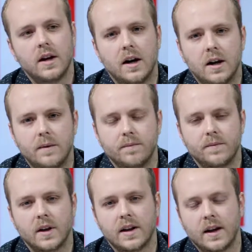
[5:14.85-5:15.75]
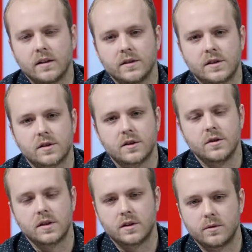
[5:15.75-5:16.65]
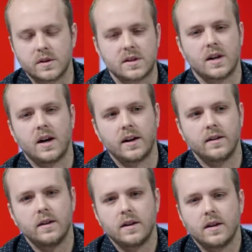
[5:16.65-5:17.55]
that analysts are using to assign